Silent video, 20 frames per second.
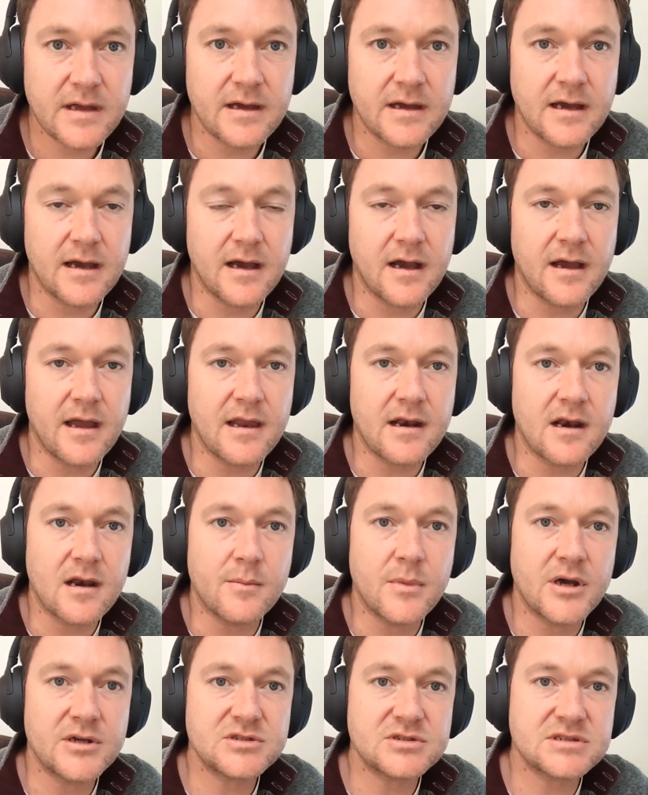in an
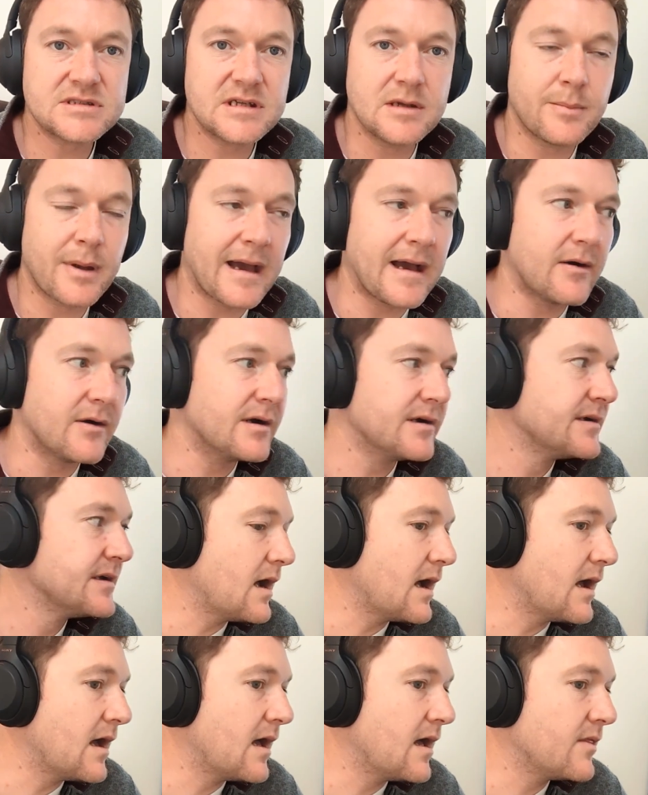emergency power.
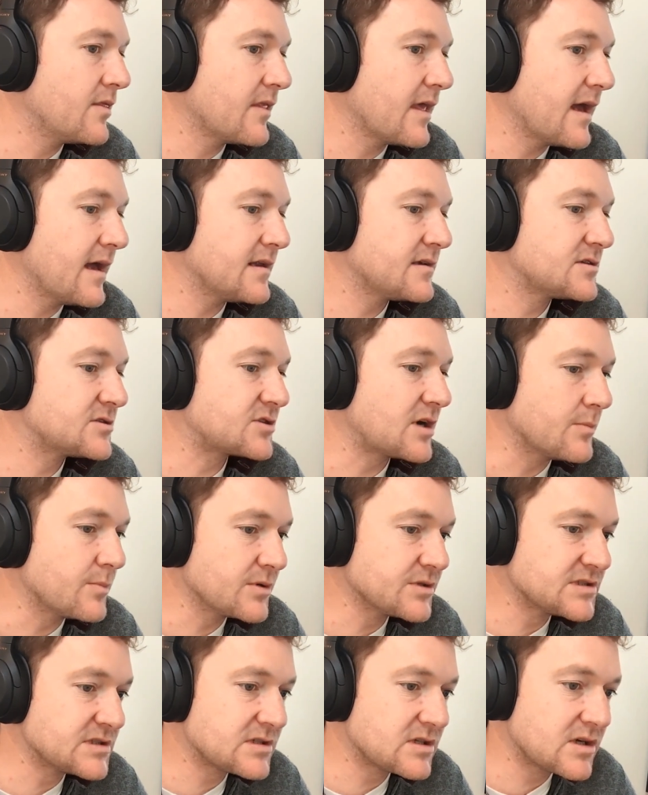And that Trump
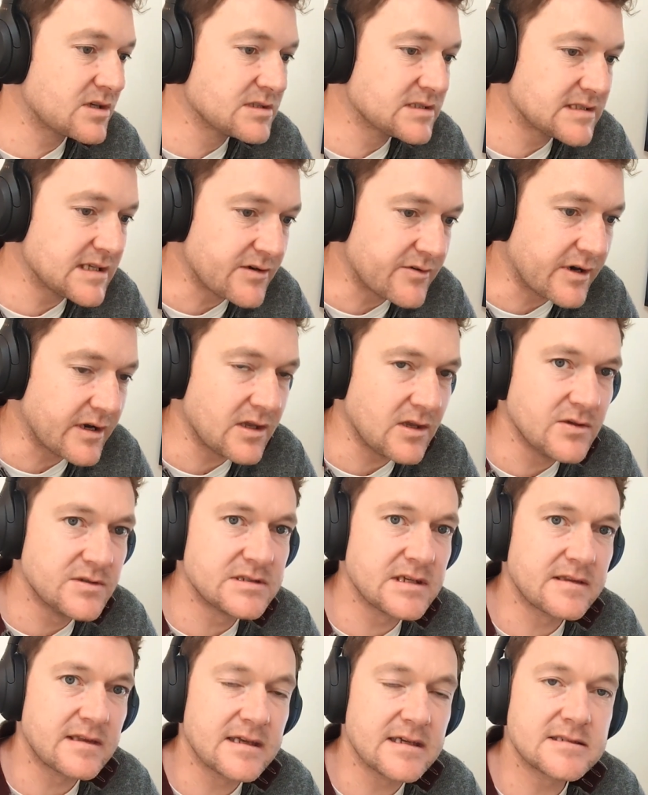was considering
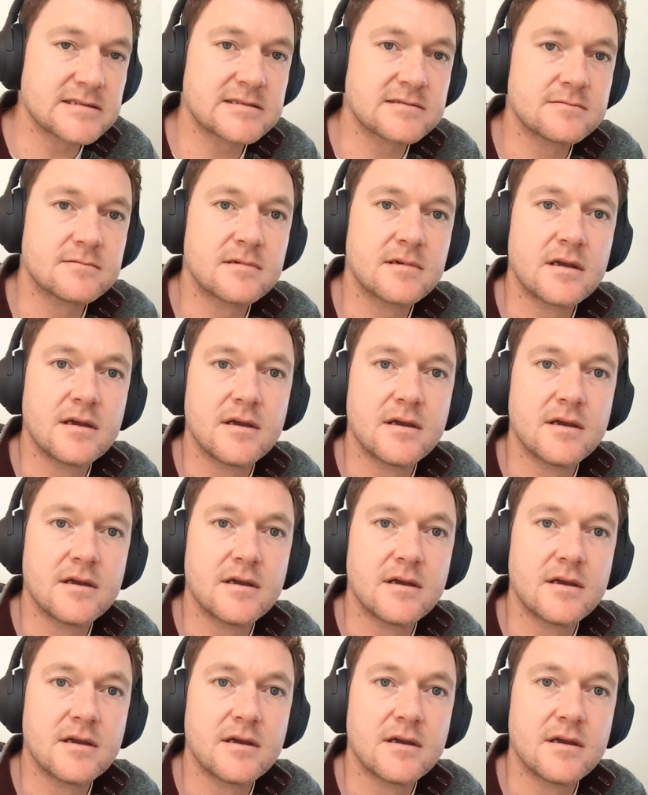using this